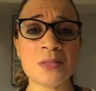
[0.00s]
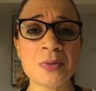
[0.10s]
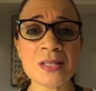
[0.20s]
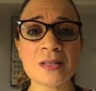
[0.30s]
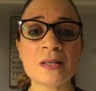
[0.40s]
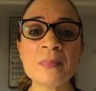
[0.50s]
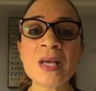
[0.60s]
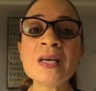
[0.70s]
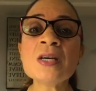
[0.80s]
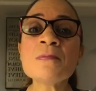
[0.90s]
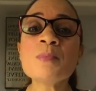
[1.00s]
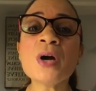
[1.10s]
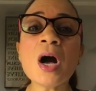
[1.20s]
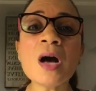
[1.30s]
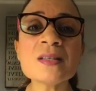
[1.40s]
business.
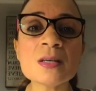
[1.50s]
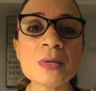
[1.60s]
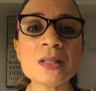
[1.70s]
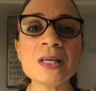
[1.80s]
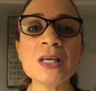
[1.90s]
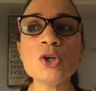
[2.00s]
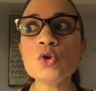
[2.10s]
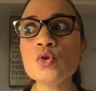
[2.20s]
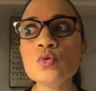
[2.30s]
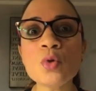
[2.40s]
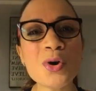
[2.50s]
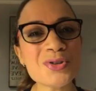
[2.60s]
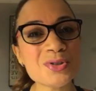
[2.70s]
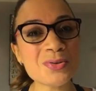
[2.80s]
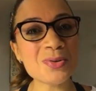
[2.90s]
But ultimately, you
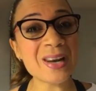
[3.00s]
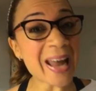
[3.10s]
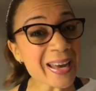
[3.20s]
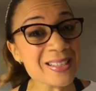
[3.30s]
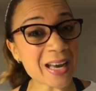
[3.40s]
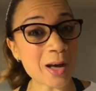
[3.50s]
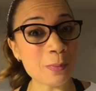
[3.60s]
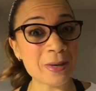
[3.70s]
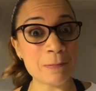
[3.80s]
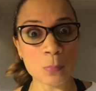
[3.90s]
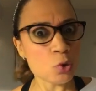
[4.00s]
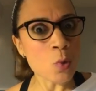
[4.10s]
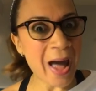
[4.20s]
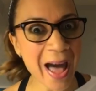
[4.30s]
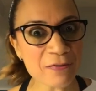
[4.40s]
also like to help people.
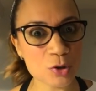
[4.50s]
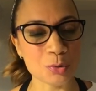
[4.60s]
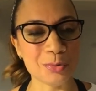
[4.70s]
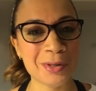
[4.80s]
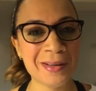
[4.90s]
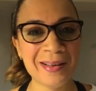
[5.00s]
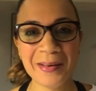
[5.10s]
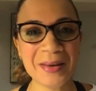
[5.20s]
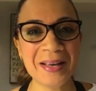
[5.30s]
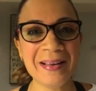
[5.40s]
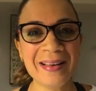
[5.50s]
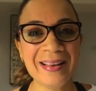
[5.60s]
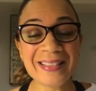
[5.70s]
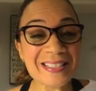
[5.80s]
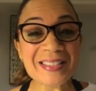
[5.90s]
You have to.
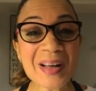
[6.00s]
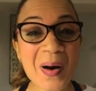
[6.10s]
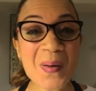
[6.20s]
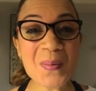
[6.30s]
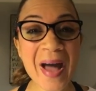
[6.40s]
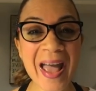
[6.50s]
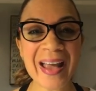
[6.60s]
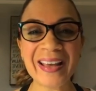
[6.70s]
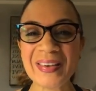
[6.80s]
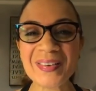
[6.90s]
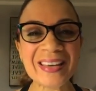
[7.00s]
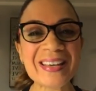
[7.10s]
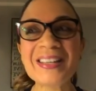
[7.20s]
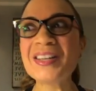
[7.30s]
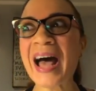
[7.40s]
There's no way. You
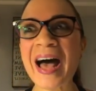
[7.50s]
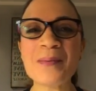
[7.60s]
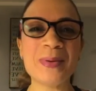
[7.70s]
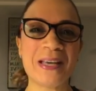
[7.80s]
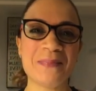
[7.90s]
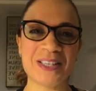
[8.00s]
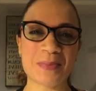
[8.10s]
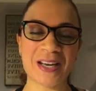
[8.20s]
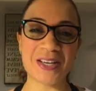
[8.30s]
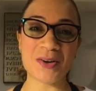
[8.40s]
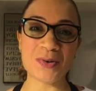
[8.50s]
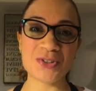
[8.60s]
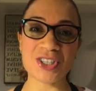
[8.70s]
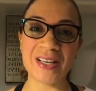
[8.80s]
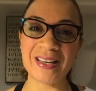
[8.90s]
cannot be a Beachbody
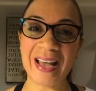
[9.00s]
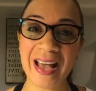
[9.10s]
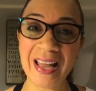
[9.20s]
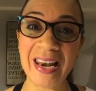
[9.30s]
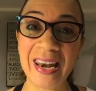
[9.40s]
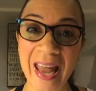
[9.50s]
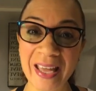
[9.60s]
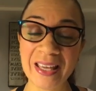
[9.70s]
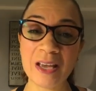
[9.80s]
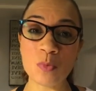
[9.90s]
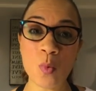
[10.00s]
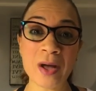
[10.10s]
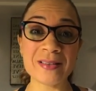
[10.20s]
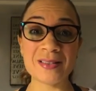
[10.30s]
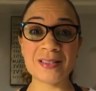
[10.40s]
coach and not like and
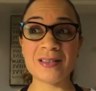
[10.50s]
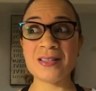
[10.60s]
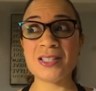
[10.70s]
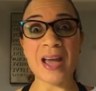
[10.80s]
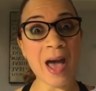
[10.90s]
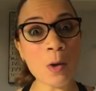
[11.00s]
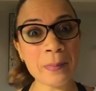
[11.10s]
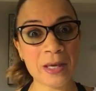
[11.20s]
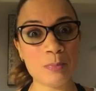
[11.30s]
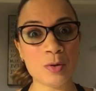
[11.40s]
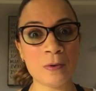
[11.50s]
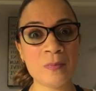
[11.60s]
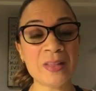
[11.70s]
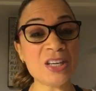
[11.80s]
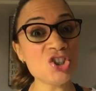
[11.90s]
want to help
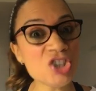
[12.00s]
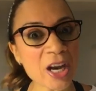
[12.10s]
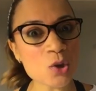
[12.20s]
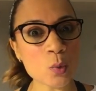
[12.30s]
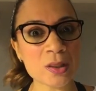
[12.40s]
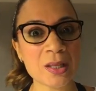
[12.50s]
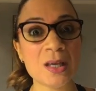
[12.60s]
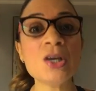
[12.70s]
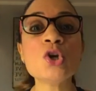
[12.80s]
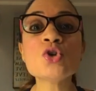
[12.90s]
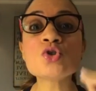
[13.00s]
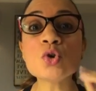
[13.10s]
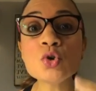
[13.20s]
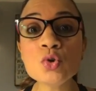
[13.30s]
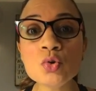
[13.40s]
people, like genuinely.
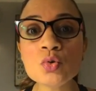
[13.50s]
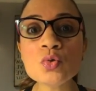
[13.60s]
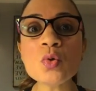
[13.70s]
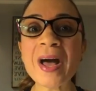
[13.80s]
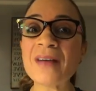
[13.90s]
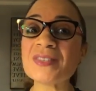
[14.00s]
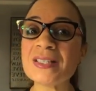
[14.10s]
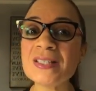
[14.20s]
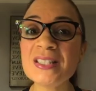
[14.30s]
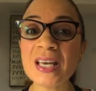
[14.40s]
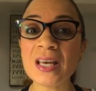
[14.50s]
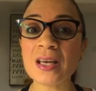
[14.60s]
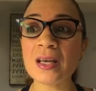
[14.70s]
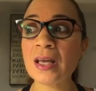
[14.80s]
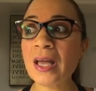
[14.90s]
So you have to
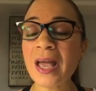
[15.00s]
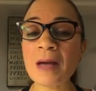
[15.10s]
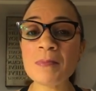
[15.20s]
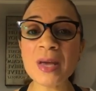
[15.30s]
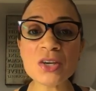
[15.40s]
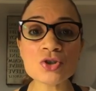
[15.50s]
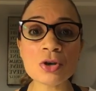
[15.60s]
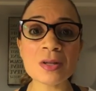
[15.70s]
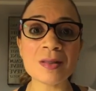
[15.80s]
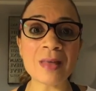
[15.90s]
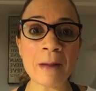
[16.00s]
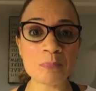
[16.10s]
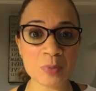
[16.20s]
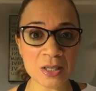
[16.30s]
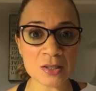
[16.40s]
dig and make sure that
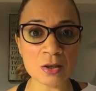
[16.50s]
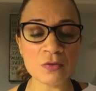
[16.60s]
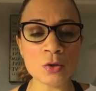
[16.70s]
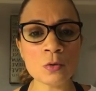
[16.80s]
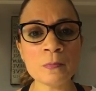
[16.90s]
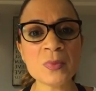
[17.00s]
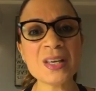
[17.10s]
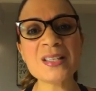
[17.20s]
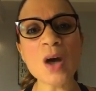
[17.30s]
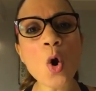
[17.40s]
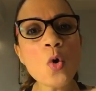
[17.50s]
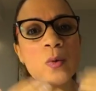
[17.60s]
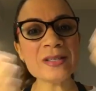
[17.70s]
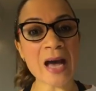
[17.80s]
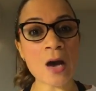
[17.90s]
that piece of you is
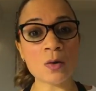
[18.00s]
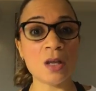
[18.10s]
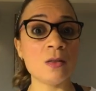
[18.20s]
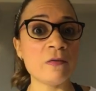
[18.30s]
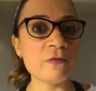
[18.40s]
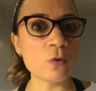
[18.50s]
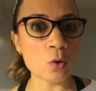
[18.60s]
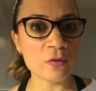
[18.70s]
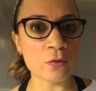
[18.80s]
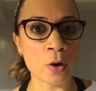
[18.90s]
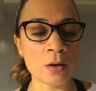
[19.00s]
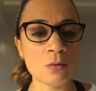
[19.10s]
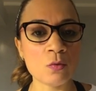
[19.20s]
always out in the forefront,